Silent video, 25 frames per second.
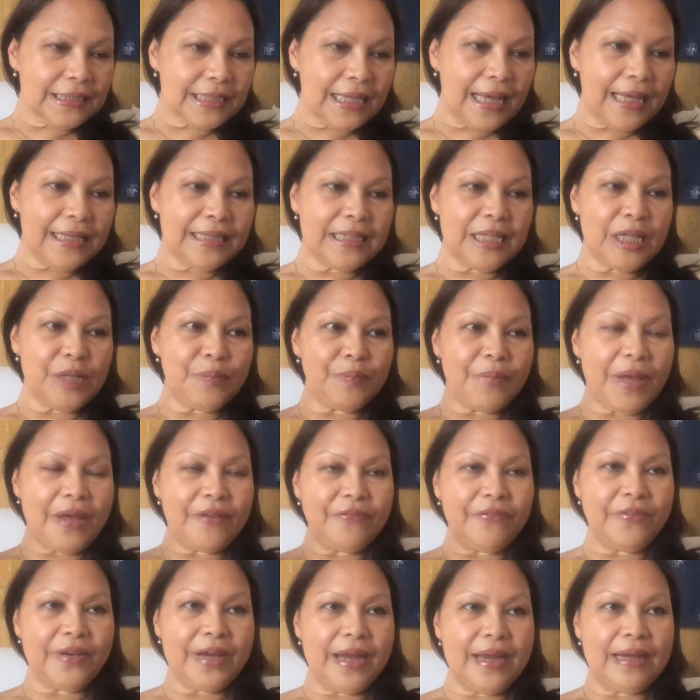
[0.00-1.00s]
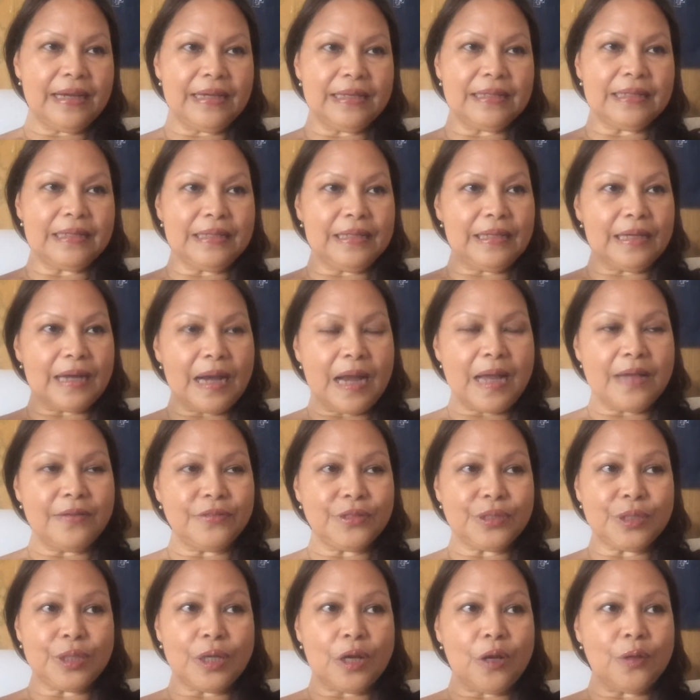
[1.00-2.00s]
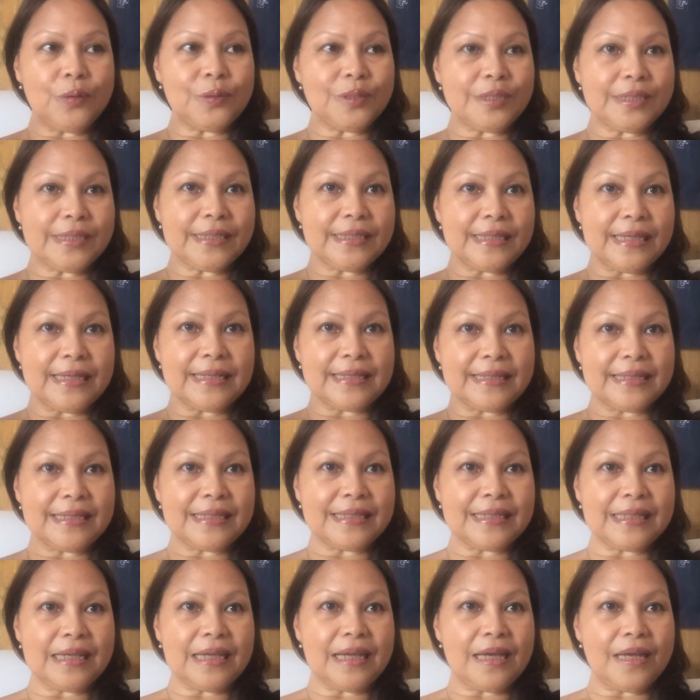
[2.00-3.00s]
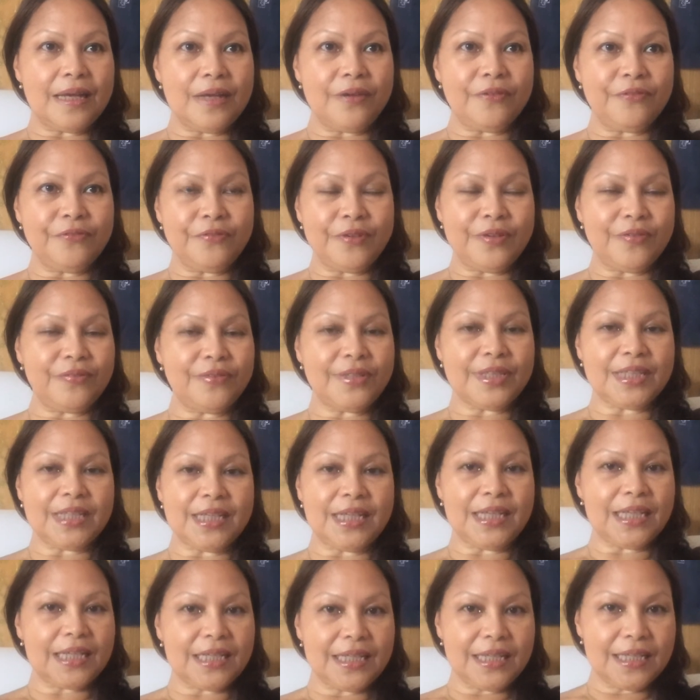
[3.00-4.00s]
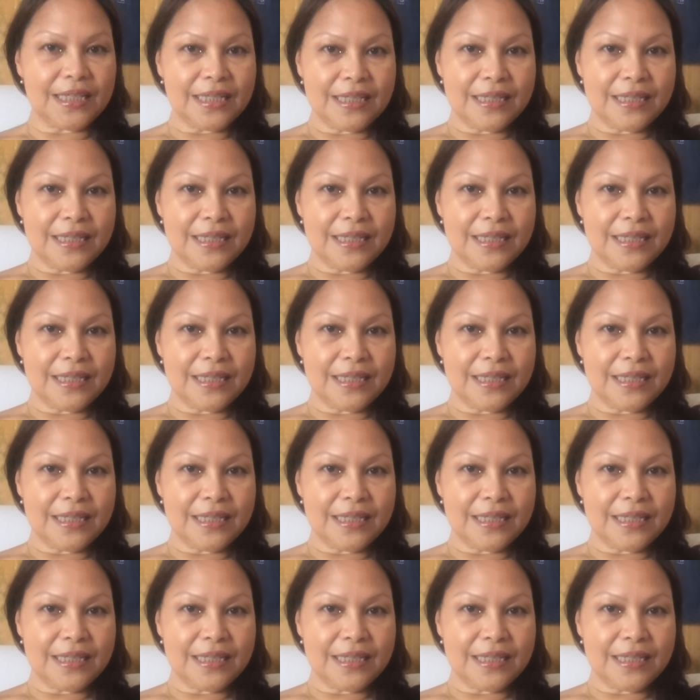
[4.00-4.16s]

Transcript: until my friend arrives around 6:50